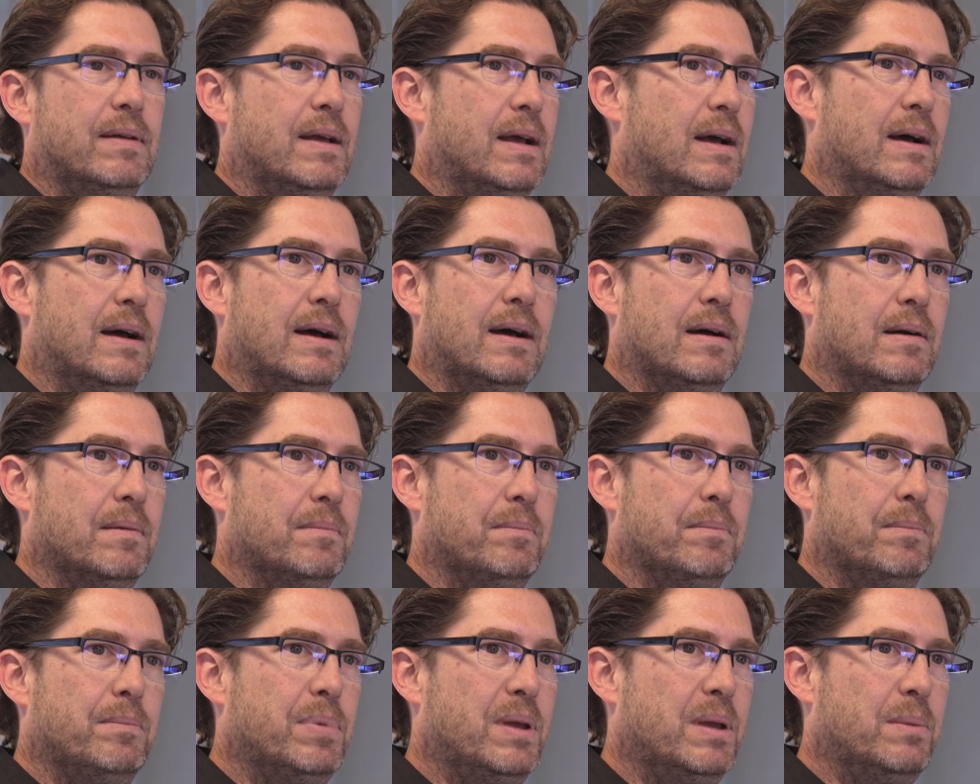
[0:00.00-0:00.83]

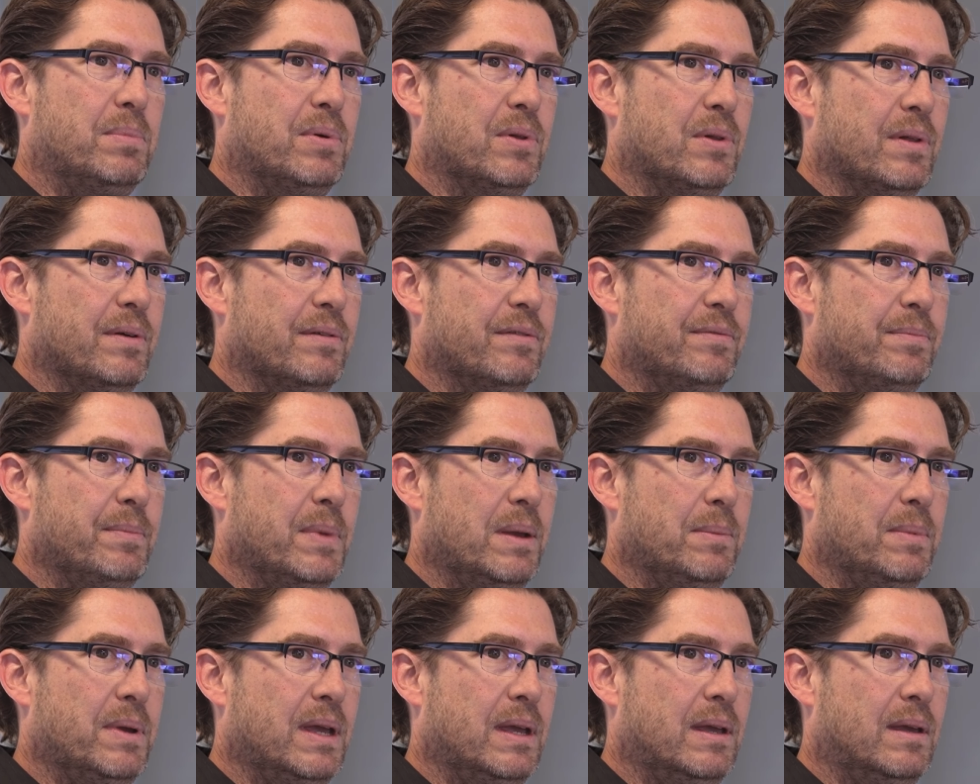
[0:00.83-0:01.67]
um, people have
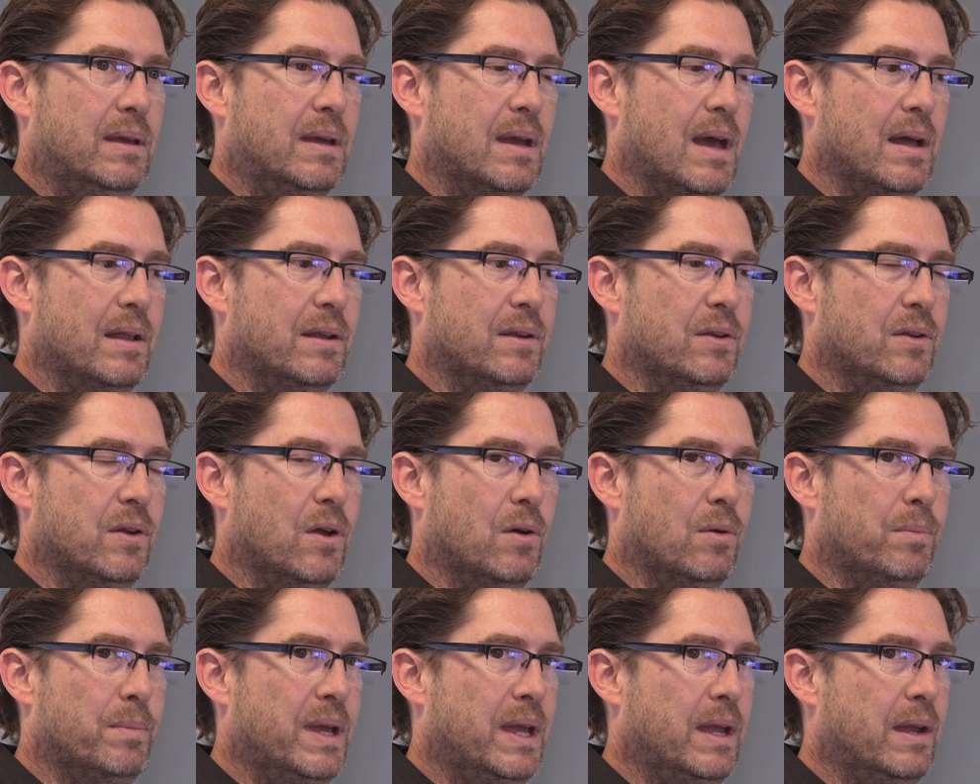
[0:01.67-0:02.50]
maybe gotten to
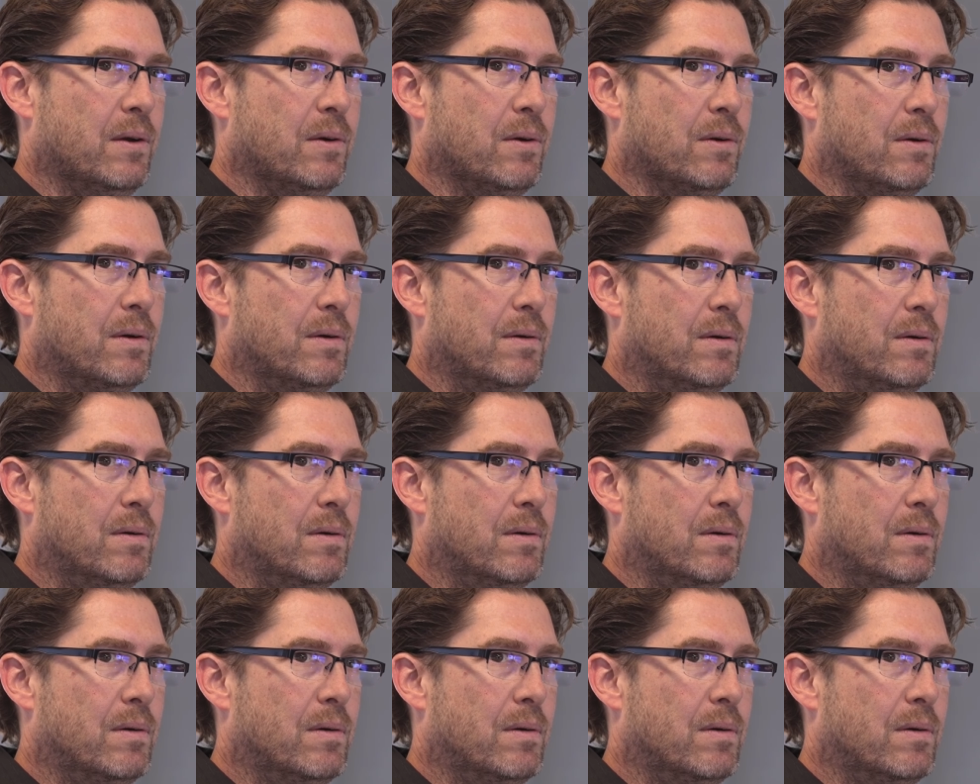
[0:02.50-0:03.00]
know me or